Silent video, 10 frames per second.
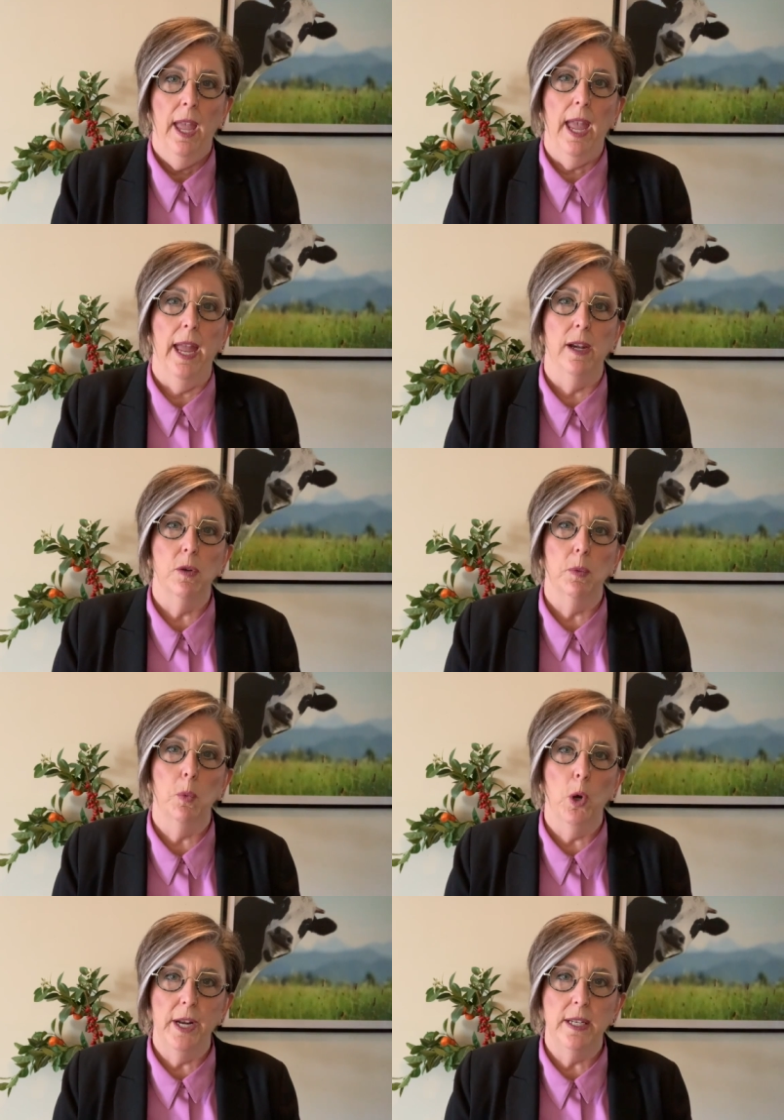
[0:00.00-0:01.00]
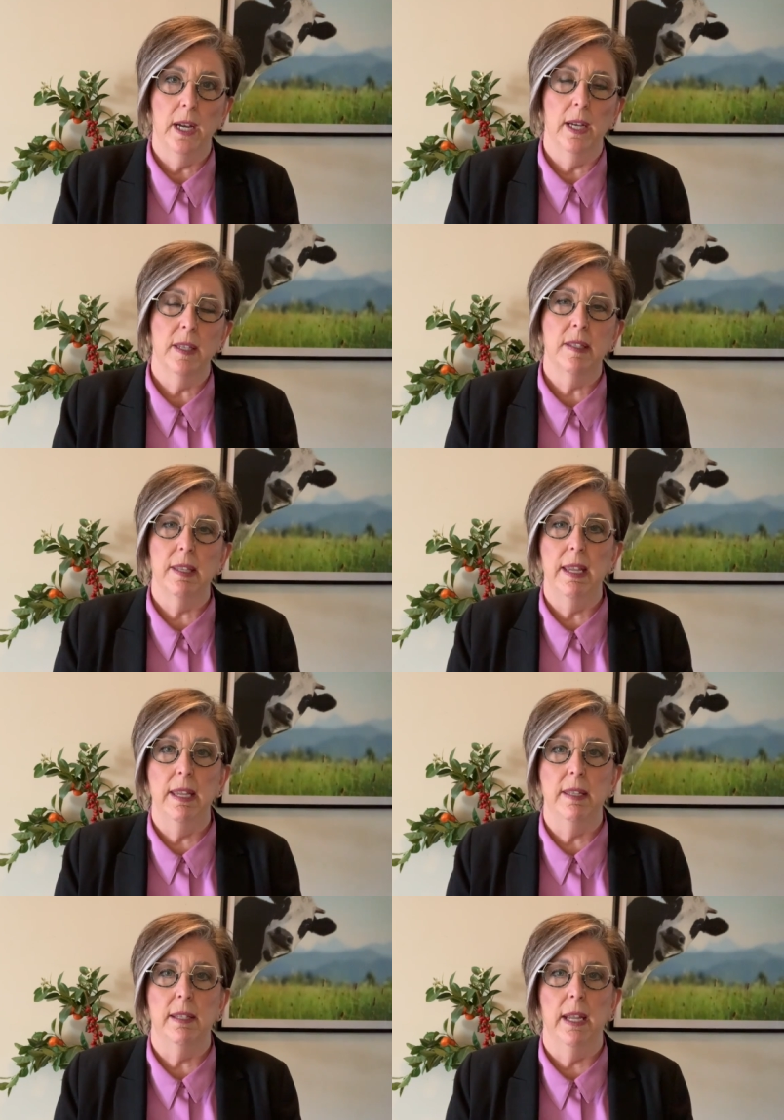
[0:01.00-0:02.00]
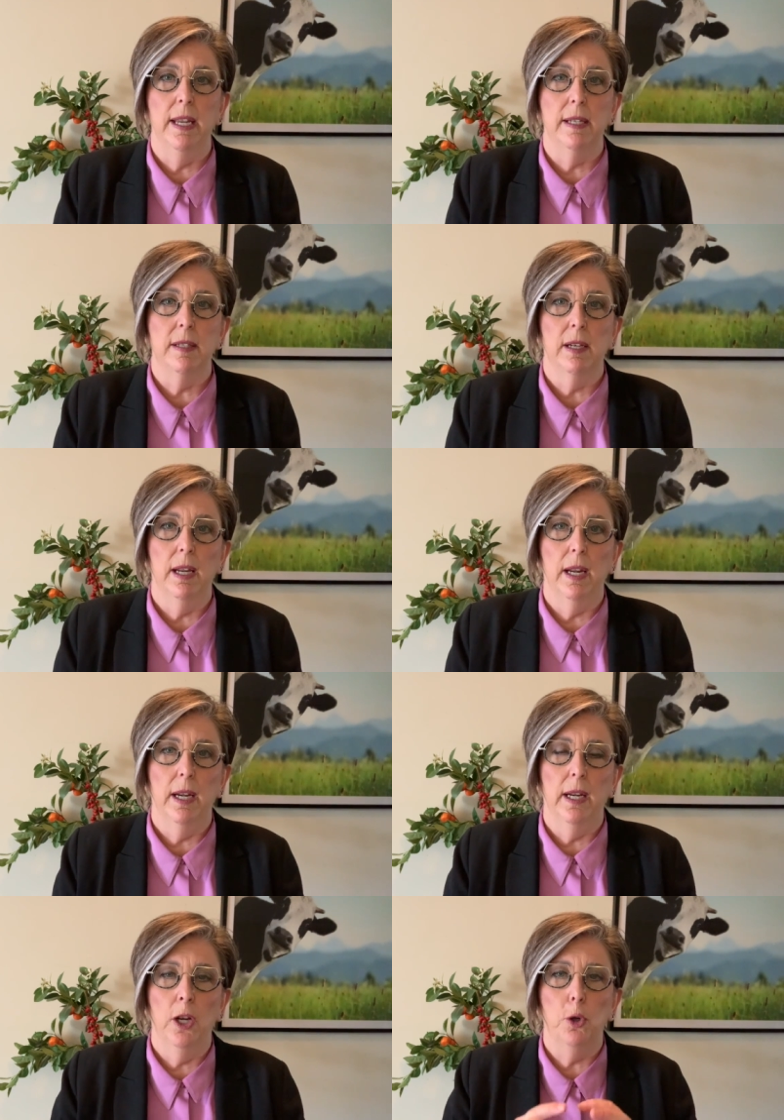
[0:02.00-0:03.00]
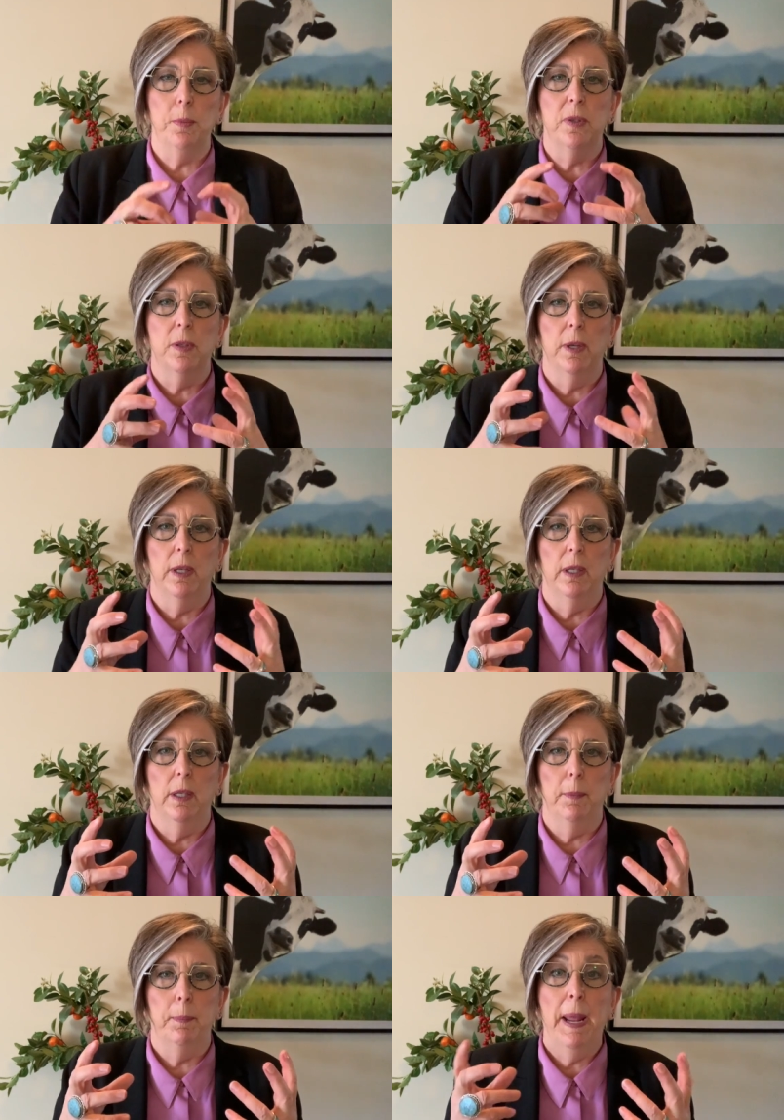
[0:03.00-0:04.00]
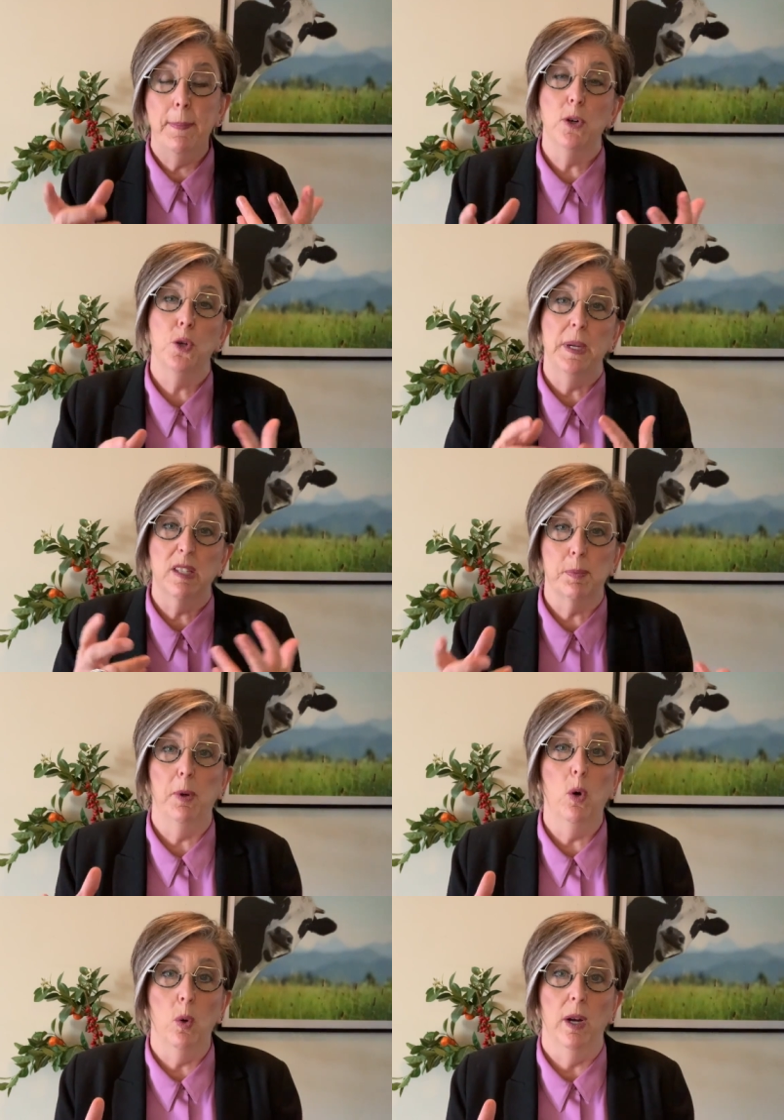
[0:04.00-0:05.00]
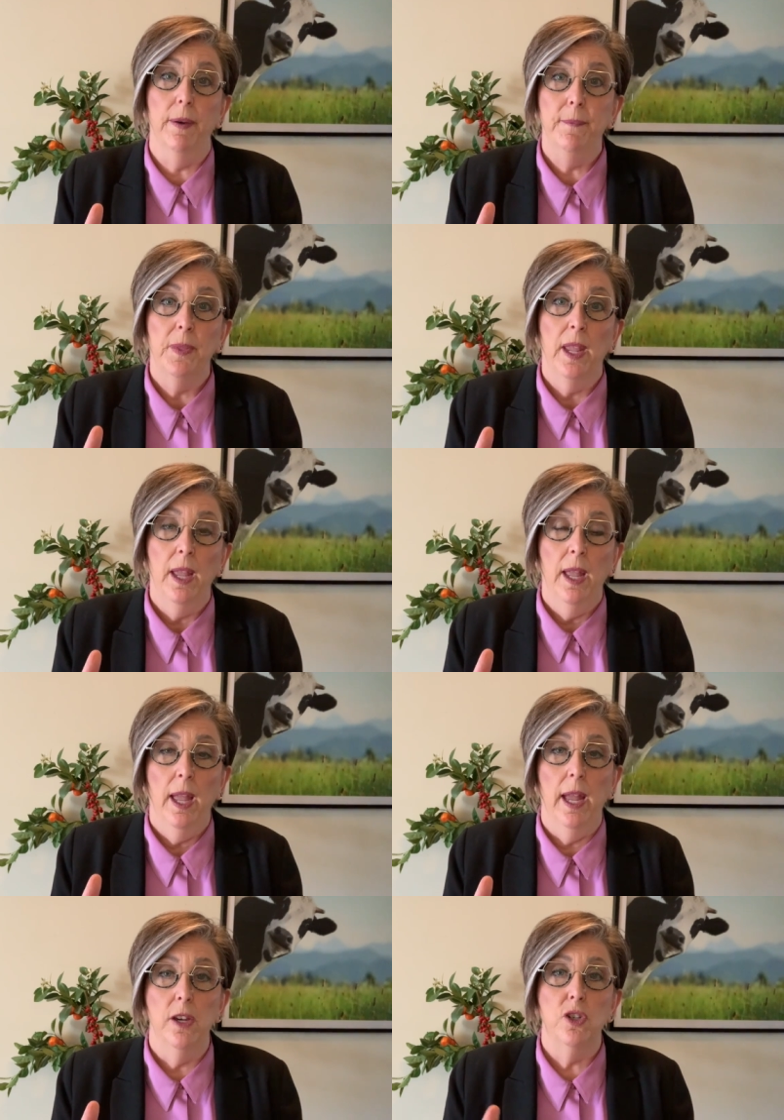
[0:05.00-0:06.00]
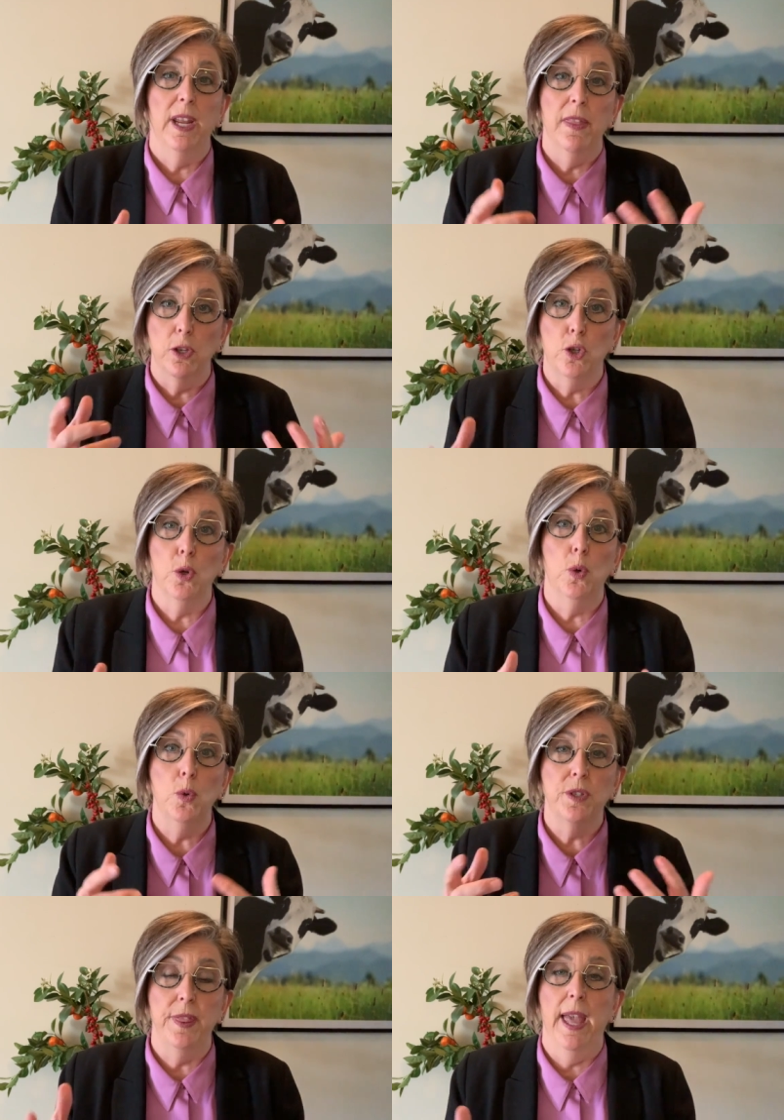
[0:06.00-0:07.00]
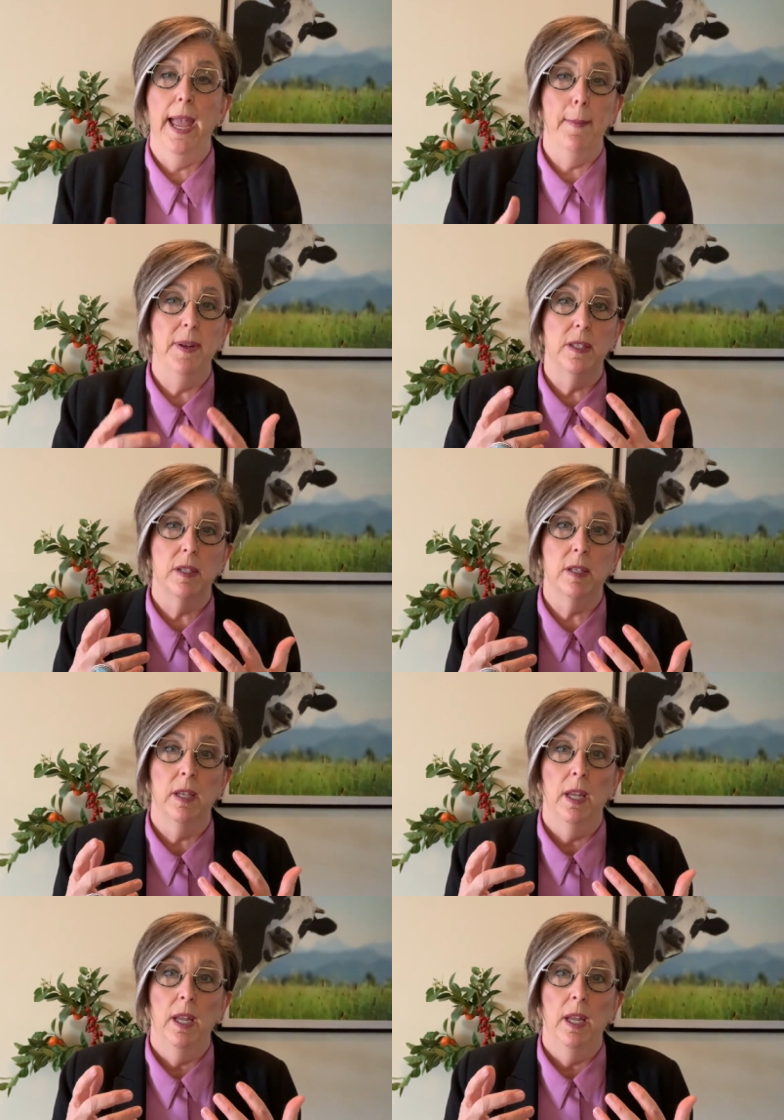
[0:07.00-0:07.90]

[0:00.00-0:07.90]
And what it does is it helps people to explore and to get the tools and the habits